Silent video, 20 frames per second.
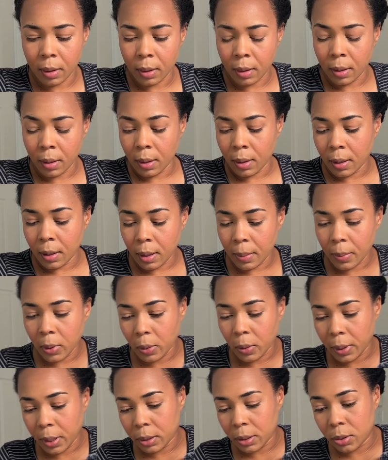I'm
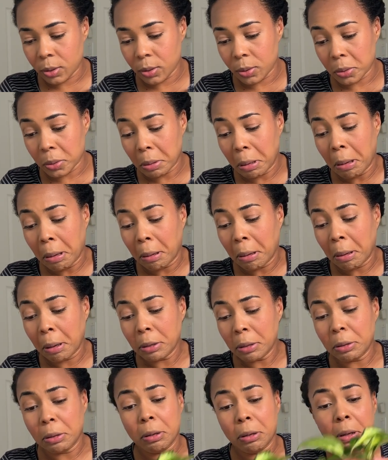going to,
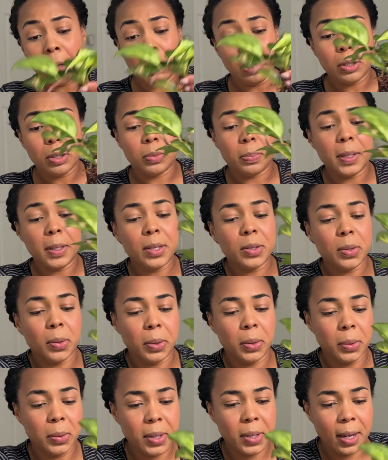please
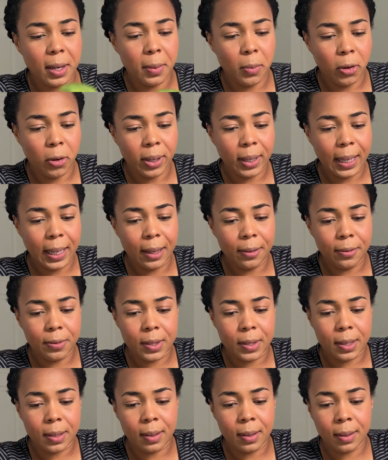don't lose any more
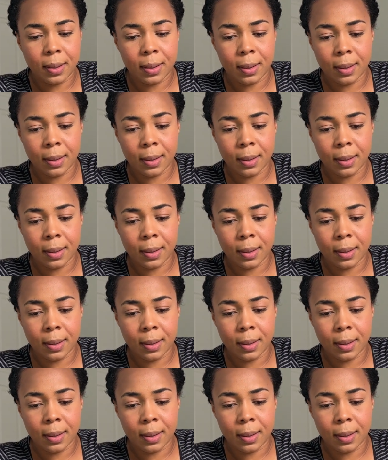leaves.